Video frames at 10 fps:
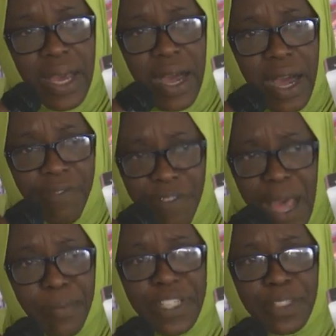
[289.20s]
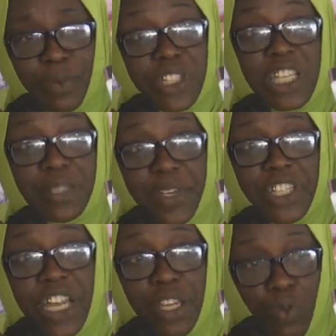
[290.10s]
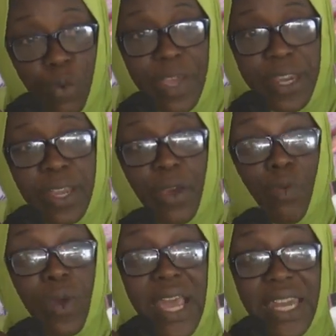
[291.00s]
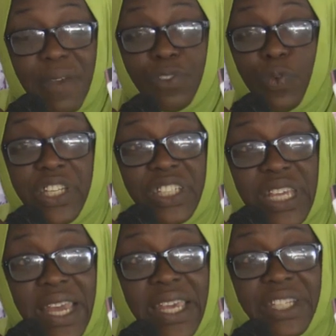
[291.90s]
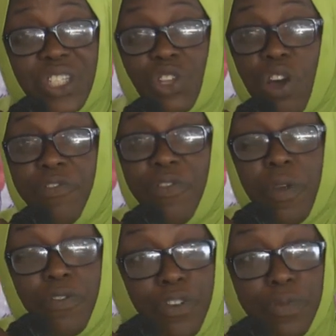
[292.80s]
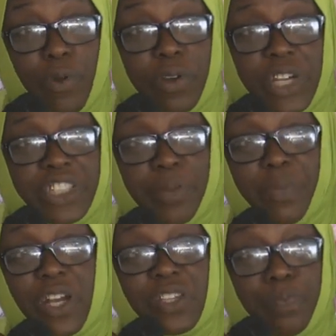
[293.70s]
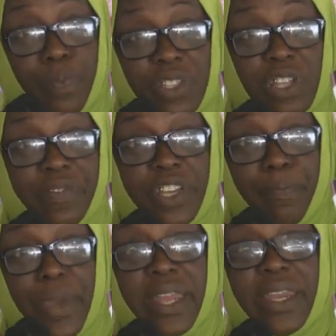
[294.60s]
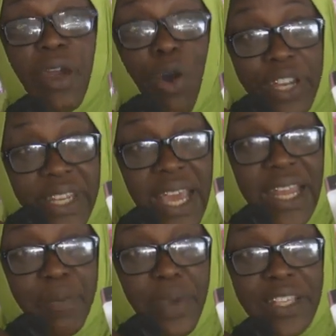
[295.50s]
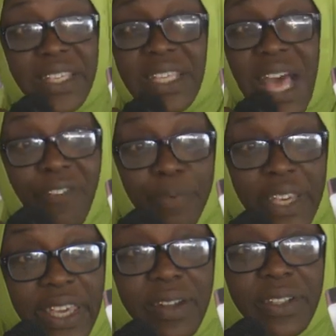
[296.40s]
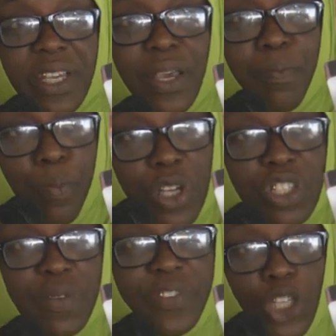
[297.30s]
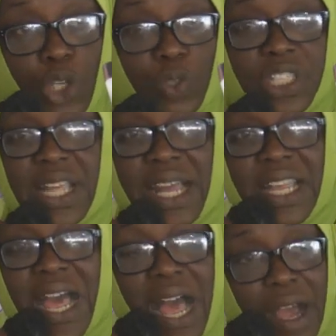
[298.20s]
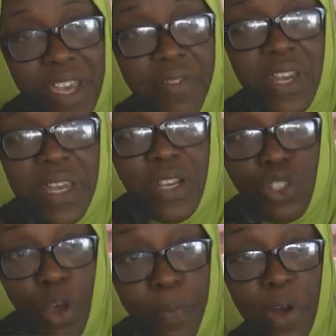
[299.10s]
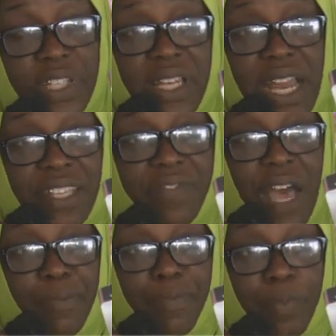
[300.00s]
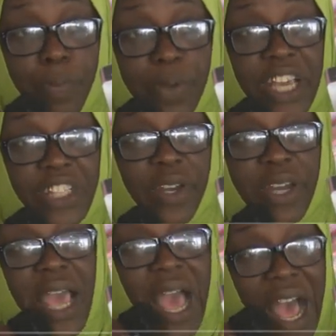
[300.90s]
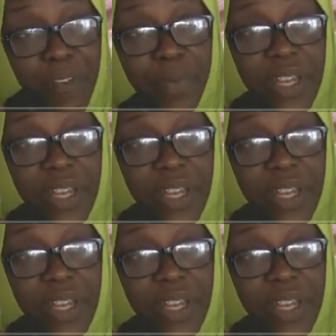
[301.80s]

uh, farmers, most especially women. We are left with the challenges of food production because most of the men on daily basis have been killed. Most of the youths that are even supporting as farming population have